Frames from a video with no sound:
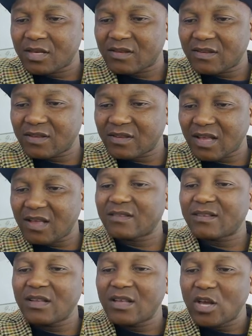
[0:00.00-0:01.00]
This and this
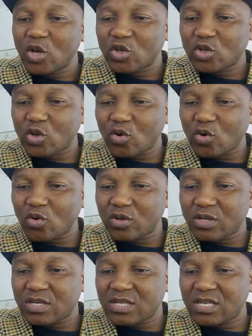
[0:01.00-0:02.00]
cancel.
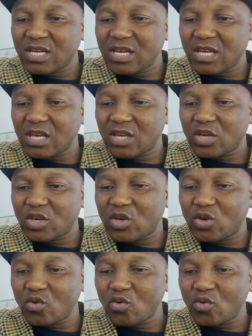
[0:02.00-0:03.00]
So
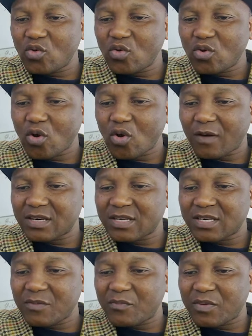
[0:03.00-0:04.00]
dq over
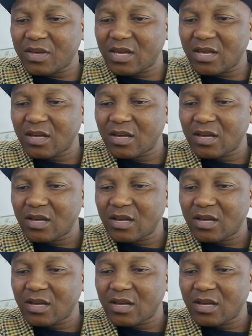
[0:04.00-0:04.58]
dp